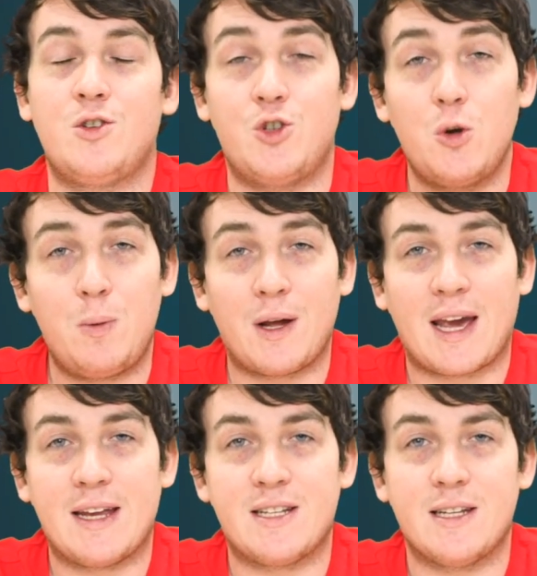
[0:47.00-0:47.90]

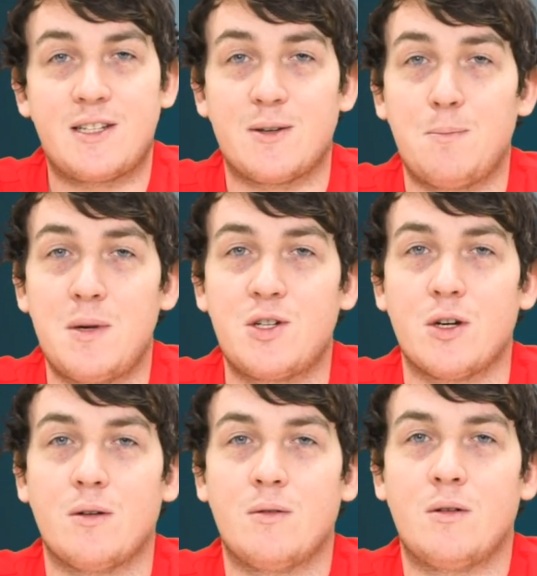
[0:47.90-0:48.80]
duplicated
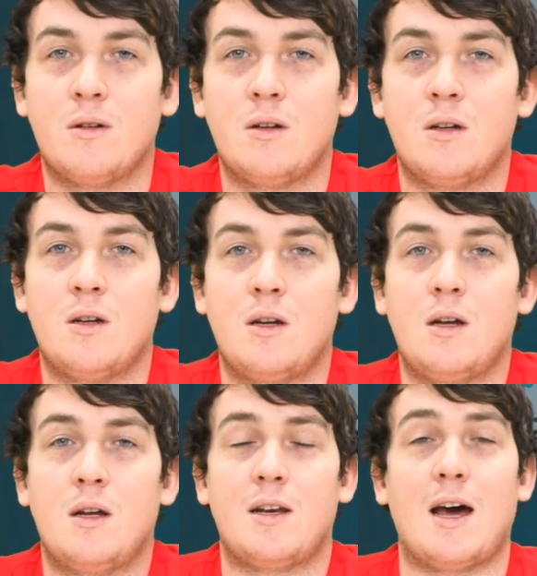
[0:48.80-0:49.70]
submission.
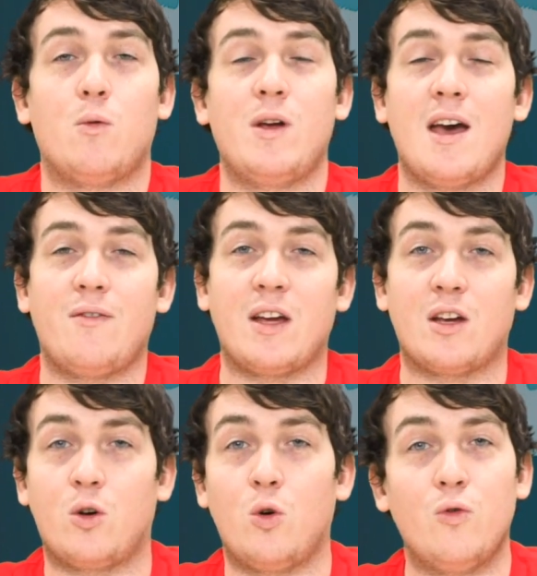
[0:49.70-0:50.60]
Now we have
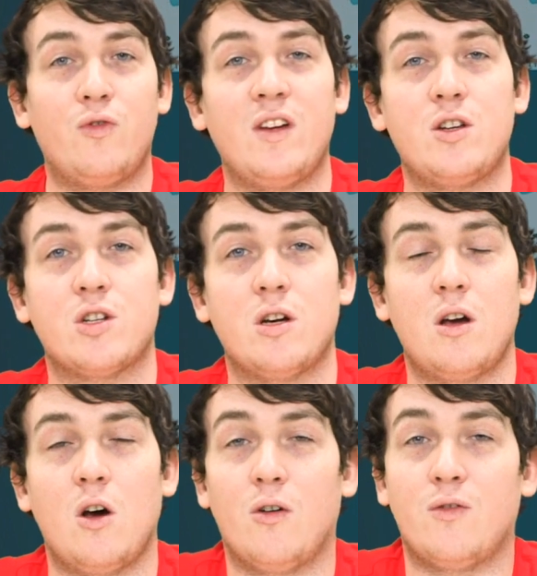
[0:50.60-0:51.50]
a cool
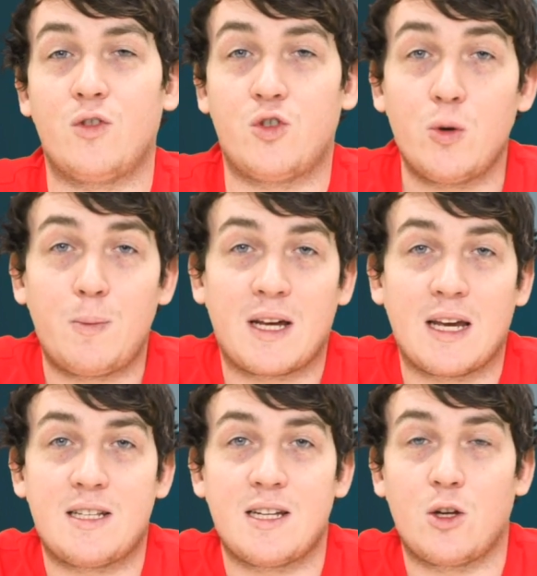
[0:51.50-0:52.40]
feature of
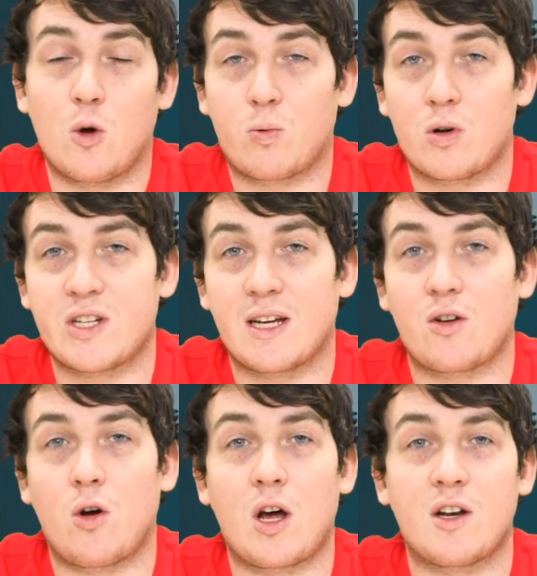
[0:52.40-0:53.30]
duplicating your
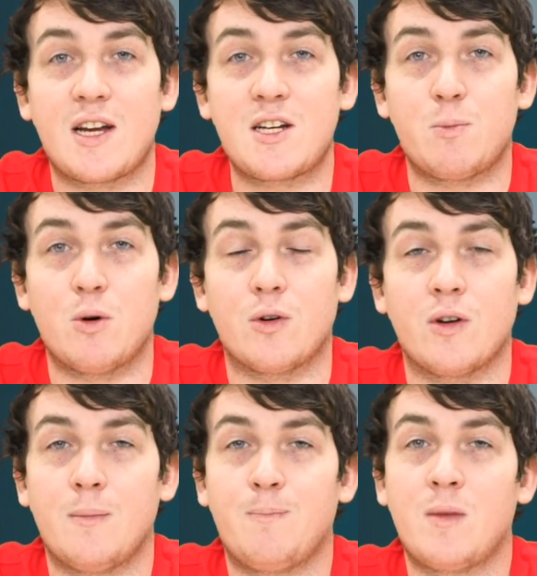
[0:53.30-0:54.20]
project on our dashboard,
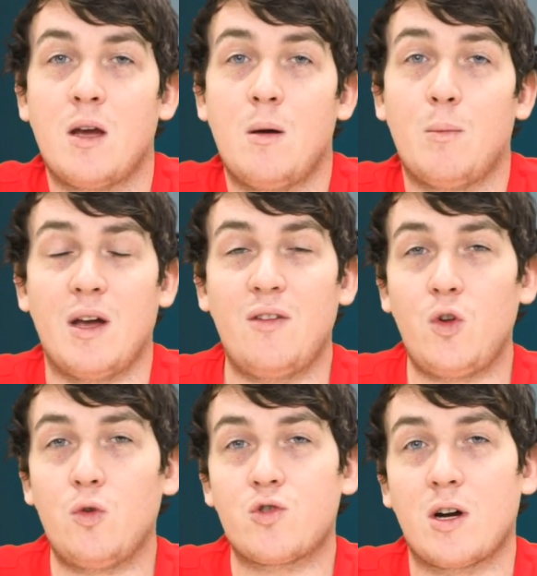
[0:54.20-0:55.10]
but if
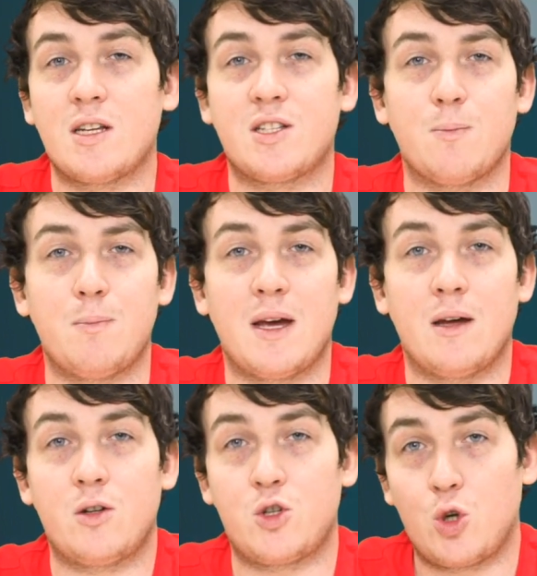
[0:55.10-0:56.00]
you try and
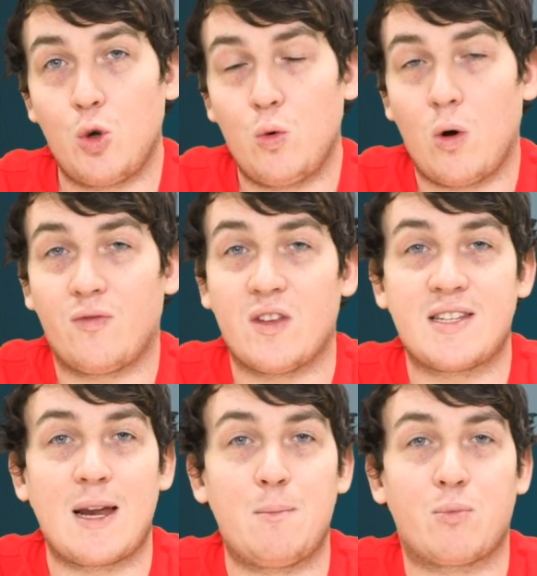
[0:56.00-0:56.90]
submit 2 of the
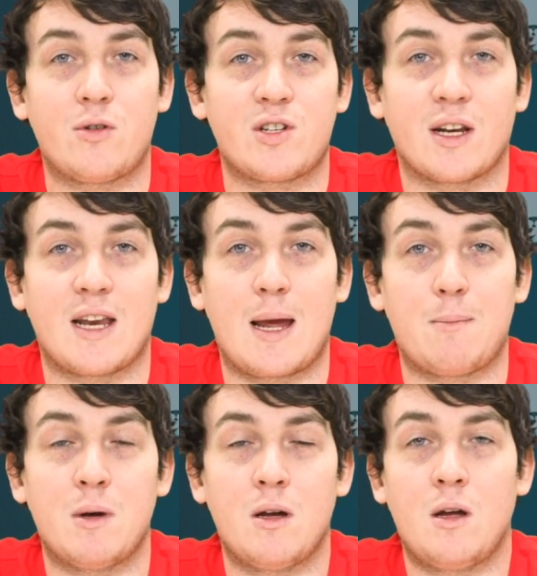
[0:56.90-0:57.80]
same project
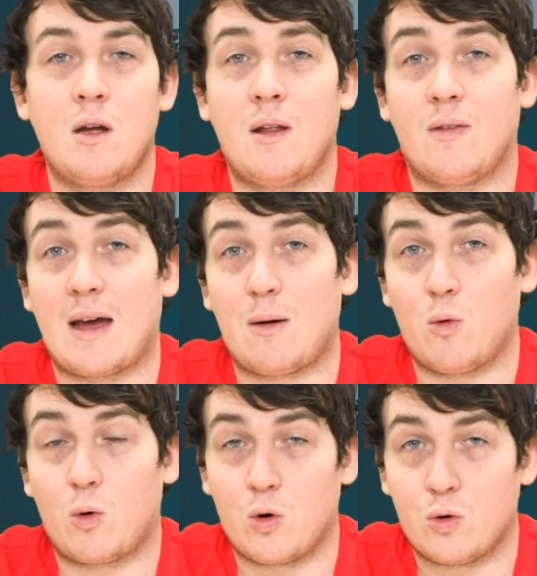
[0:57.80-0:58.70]
name, that
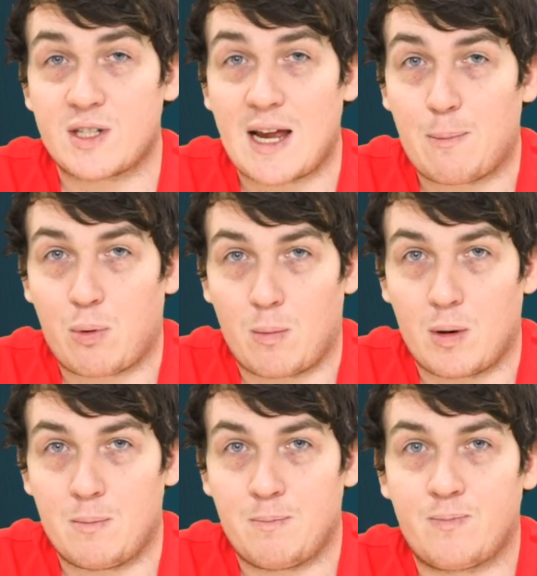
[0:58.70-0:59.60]
will cause a
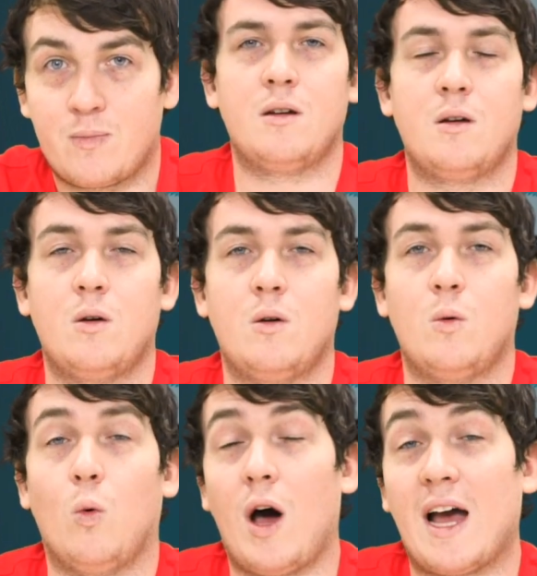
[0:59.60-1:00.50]
problem.
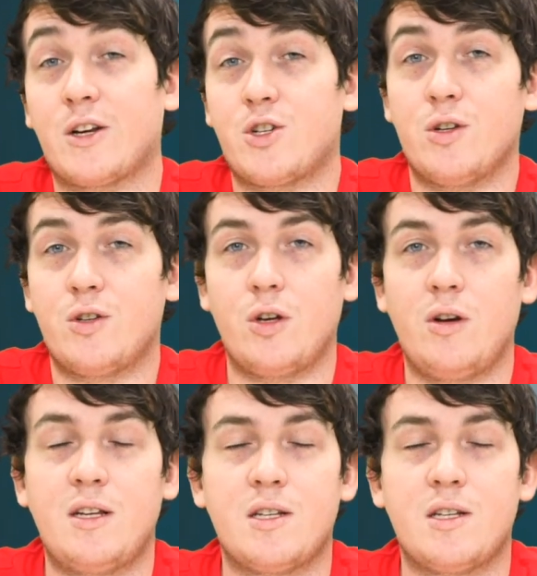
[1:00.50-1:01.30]
What action do you need